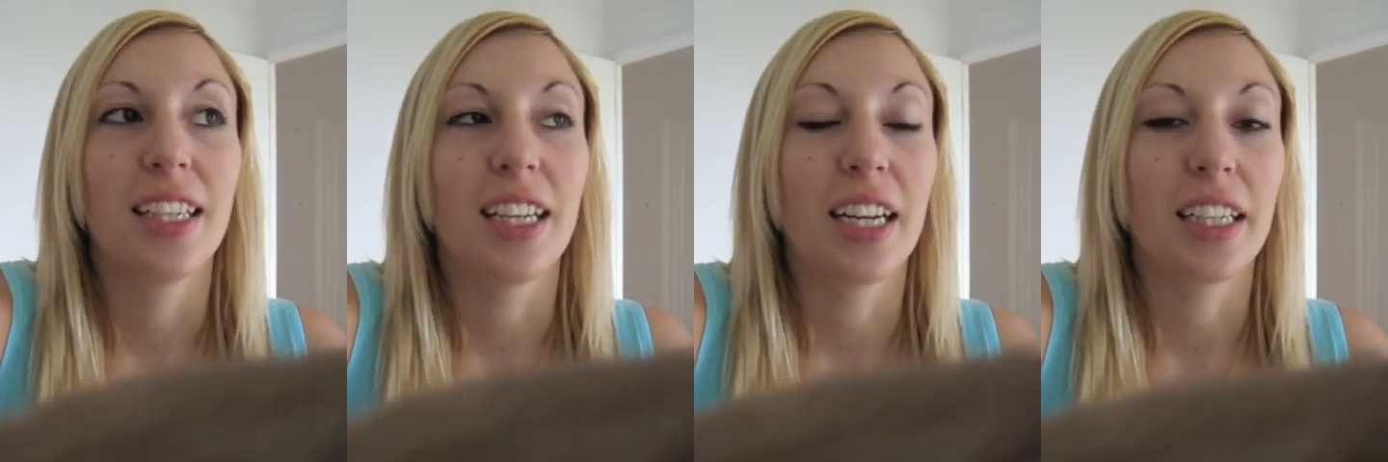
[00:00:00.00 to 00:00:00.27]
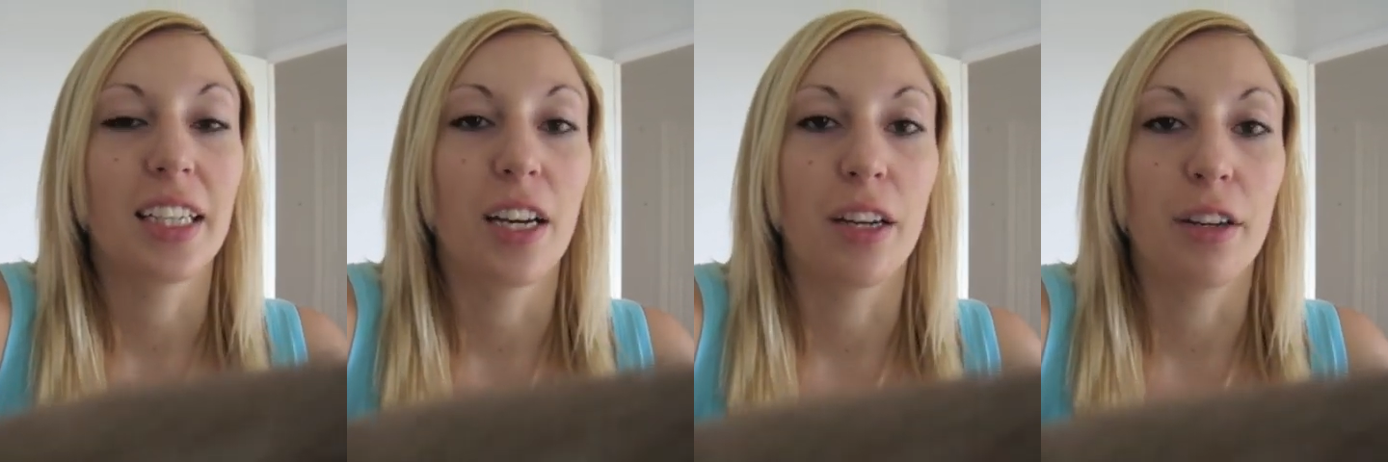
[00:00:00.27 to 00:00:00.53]

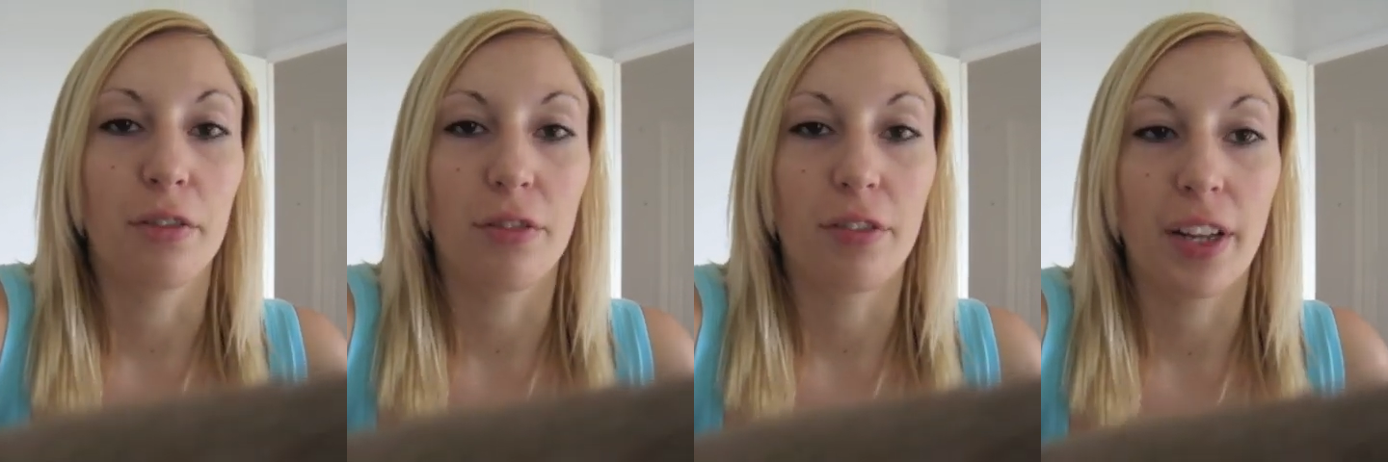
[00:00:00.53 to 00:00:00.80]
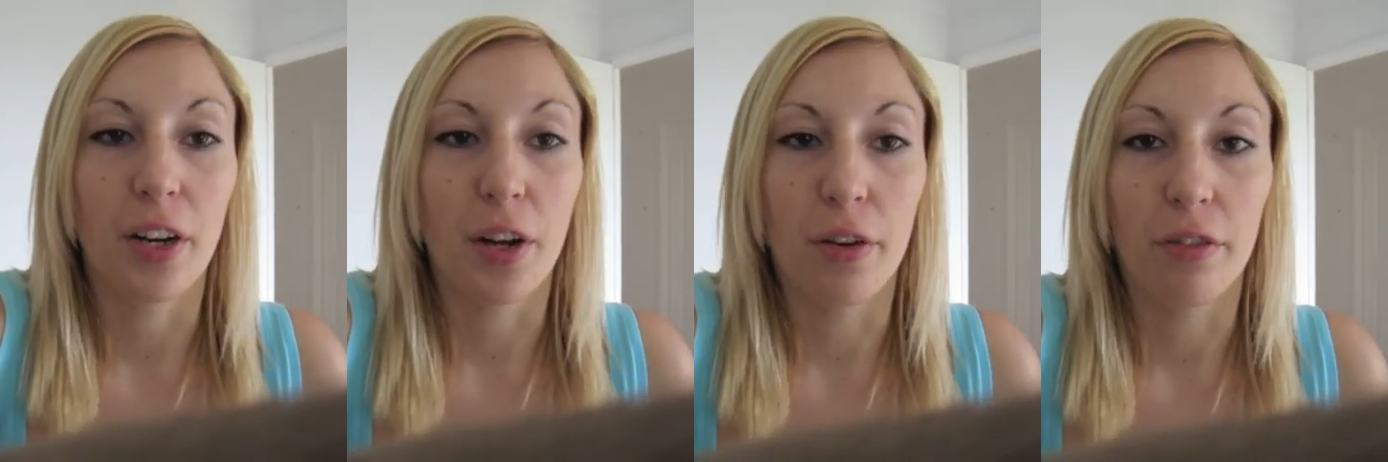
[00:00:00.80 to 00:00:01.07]
I'd kind of
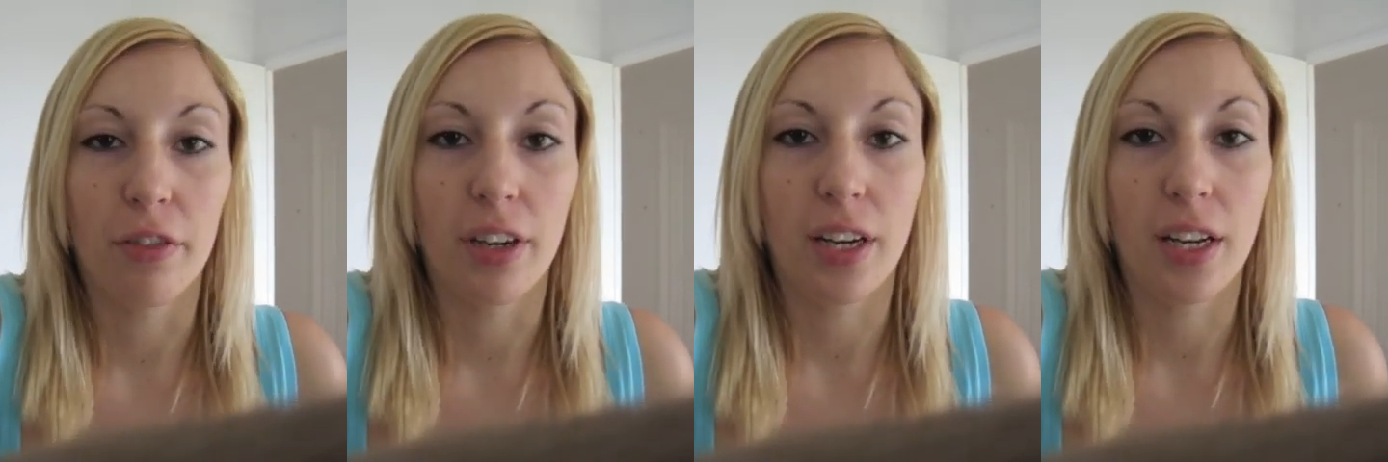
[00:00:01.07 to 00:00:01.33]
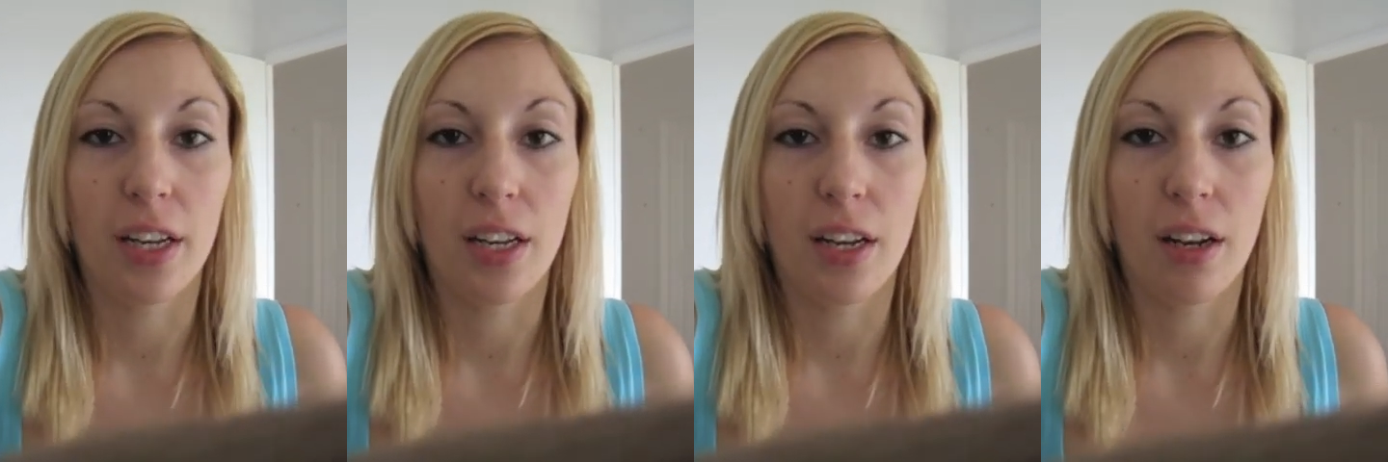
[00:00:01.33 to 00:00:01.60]
get over it
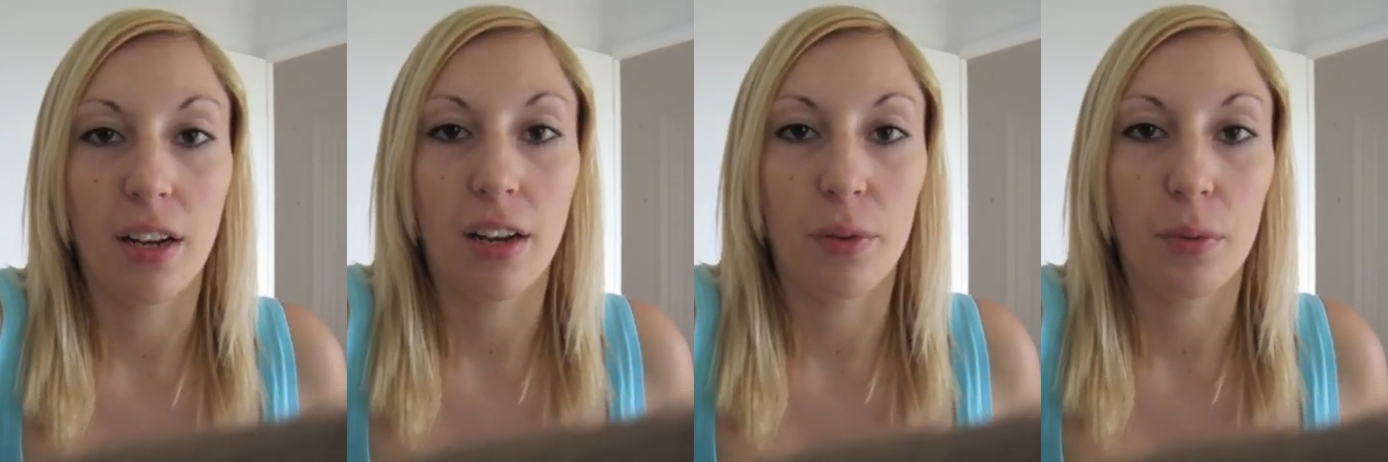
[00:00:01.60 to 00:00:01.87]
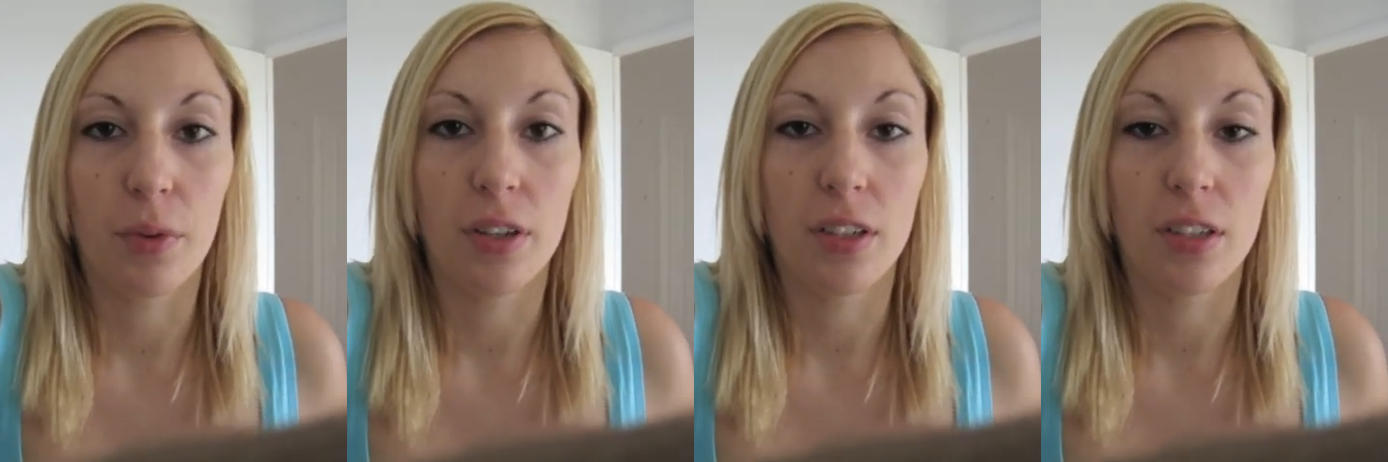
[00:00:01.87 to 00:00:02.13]
and I
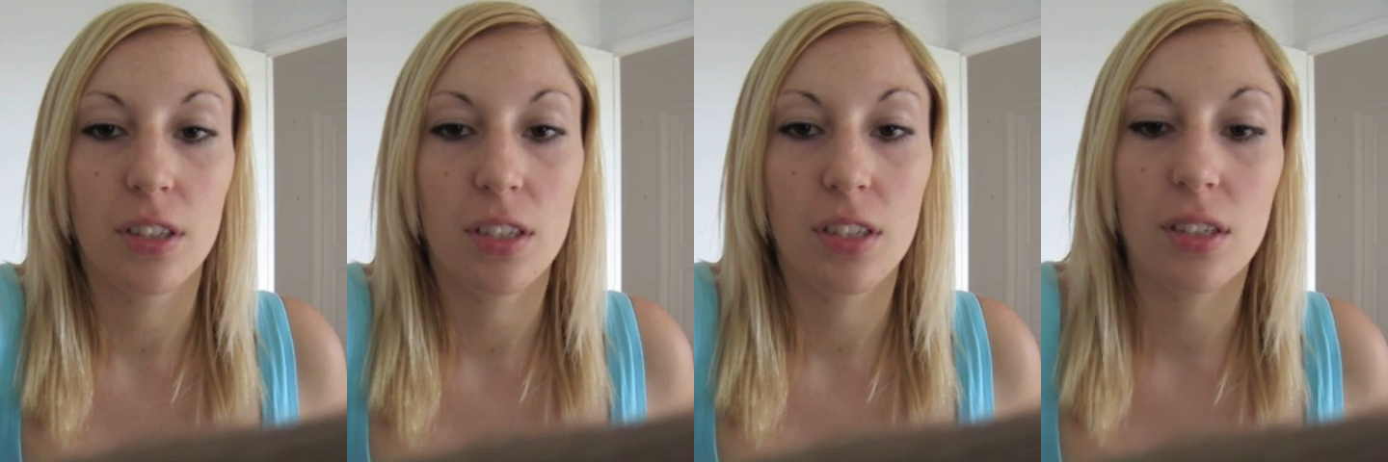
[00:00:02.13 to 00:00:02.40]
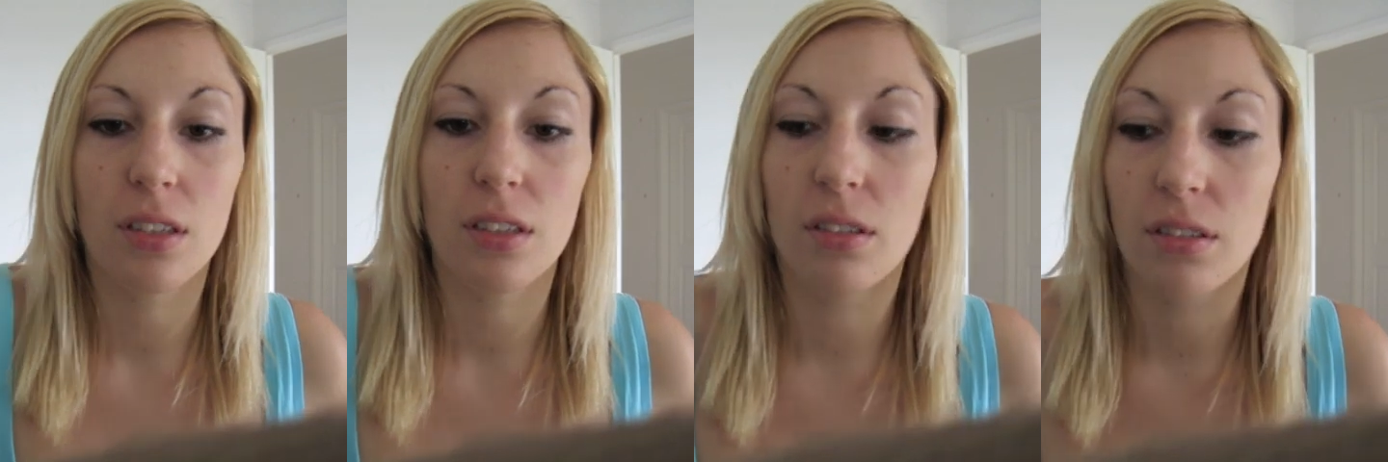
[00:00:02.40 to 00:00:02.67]

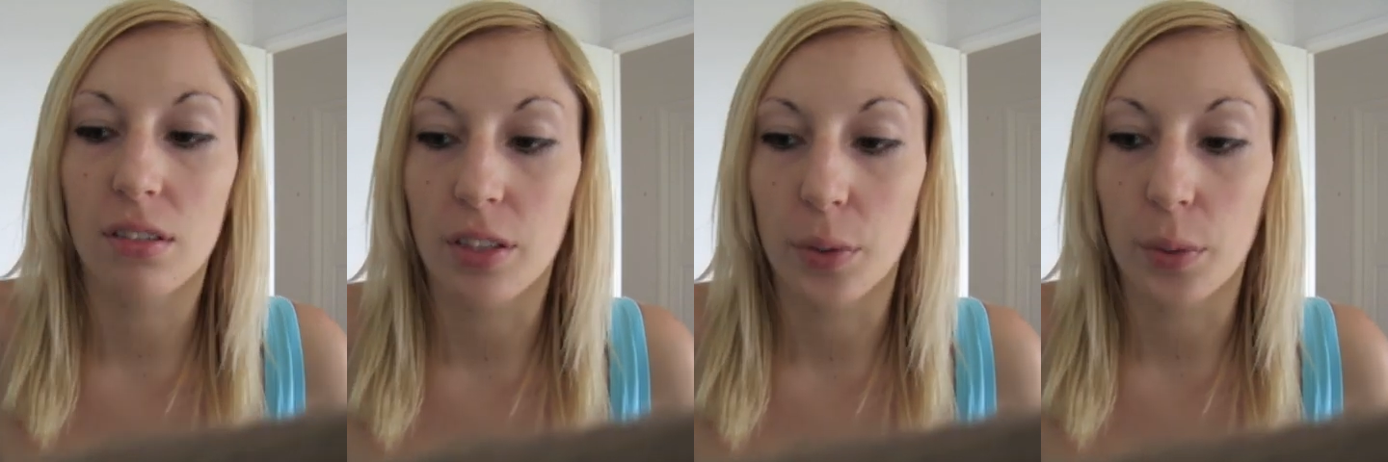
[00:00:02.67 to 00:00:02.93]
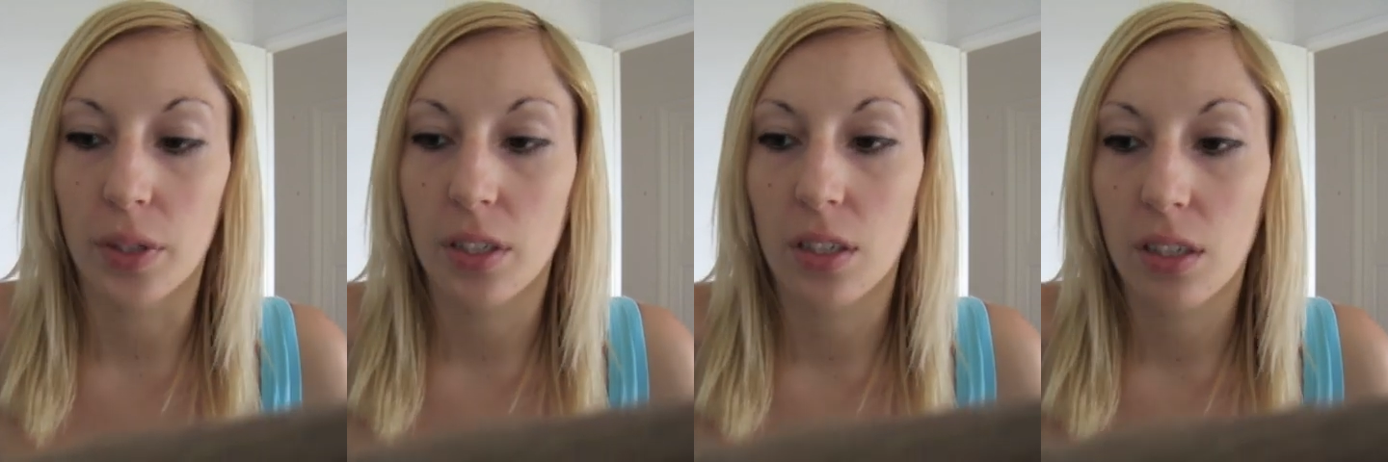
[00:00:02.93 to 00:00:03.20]
wouldn't do
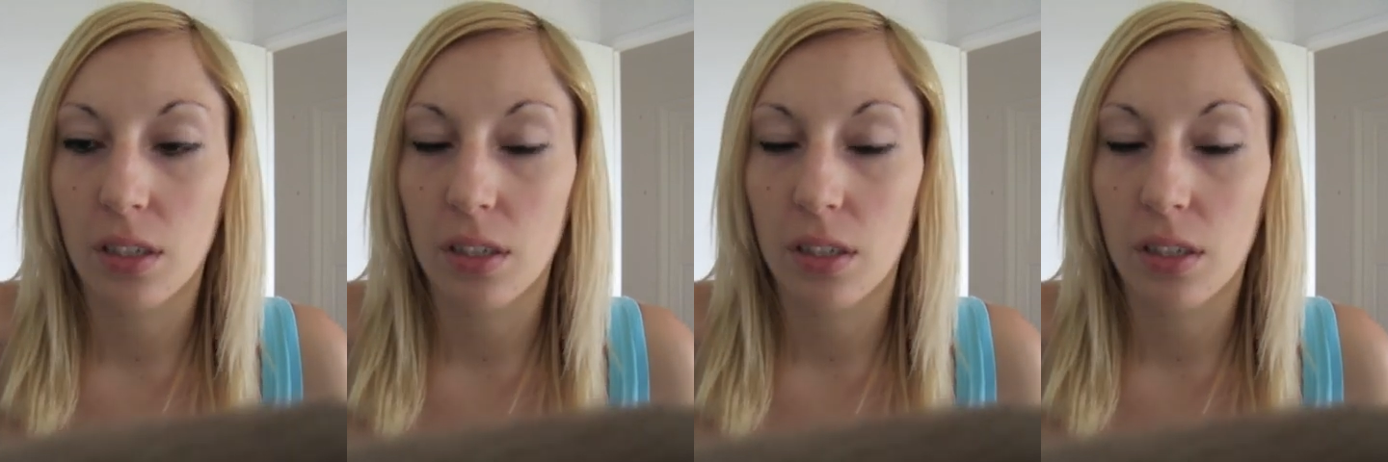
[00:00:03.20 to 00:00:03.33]
it